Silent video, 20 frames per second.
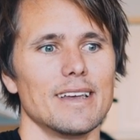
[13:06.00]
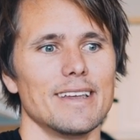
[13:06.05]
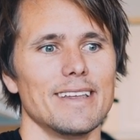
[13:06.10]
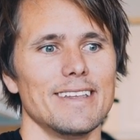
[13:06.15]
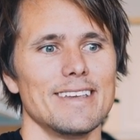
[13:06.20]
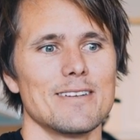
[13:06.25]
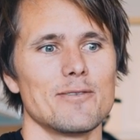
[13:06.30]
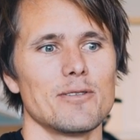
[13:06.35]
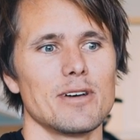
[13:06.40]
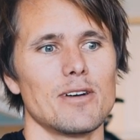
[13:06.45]

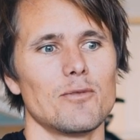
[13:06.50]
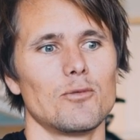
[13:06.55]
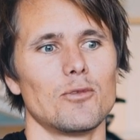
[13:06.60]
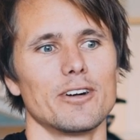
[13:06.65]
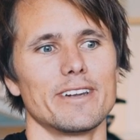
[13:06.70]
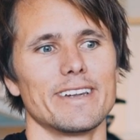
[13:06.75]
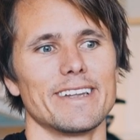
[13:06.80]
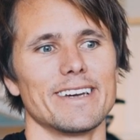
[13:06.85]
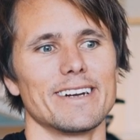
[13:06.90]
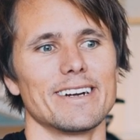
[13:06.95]
Yeah, we have
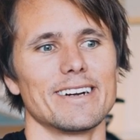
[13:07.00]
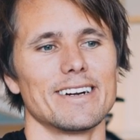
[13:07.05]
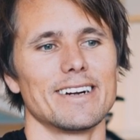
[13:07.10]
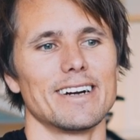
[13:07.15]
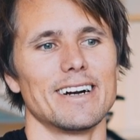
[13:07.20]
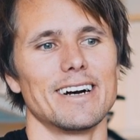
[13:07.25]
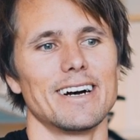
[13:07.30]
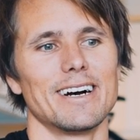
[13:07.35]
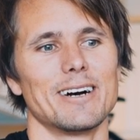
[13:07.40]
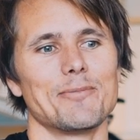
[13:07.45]
one
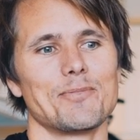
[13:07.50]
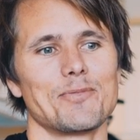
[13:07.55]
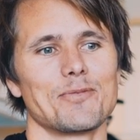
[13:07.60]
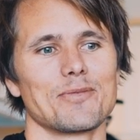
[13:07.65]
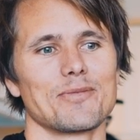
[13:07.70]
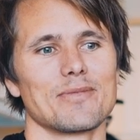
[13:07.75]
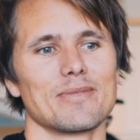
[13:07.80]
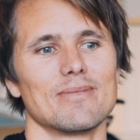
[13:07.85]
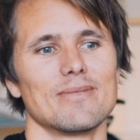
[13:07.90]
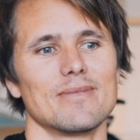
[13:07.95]
here.
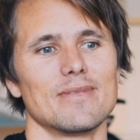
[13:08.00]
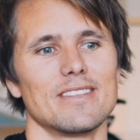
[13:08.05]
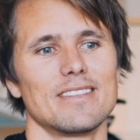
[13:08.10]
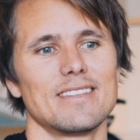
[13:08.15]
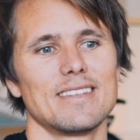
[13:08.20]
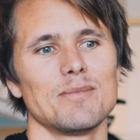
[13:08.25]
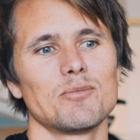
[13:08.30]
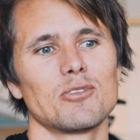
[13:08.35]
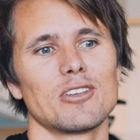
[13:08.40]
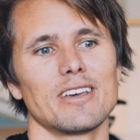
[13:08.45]

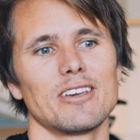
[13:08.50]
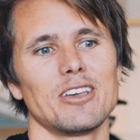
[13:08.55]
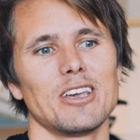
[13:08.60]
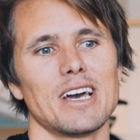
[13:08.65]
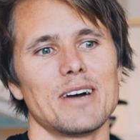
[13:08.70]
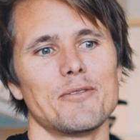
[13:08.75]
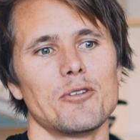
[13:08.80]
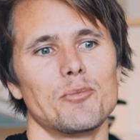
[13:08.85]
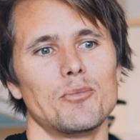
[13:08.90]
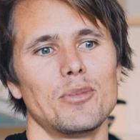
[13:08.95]
Seems like
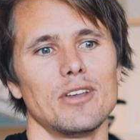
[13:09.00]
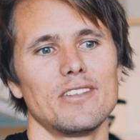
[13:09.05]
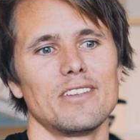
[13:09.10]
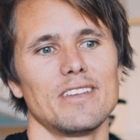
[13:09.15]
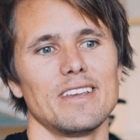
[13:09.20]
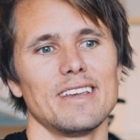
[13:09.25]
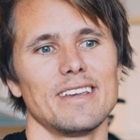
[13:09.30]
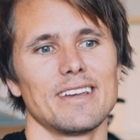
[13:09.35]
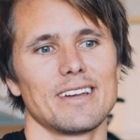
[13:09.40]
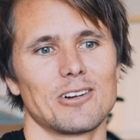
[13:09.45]
you have a
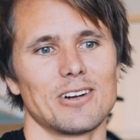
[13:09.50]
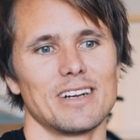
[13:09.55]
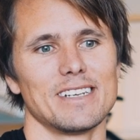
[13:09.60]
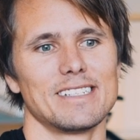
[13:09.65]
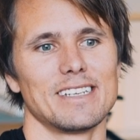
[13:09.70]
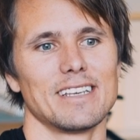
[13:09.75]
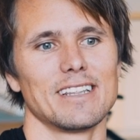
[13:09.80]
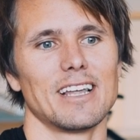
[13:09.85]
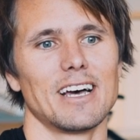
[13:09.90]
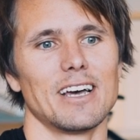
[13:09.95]
busy,
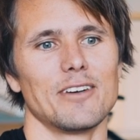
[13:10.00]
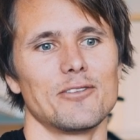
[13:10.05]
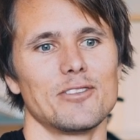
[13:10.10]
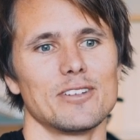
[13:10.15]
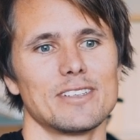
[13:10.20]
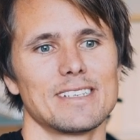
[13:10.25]
crazy life.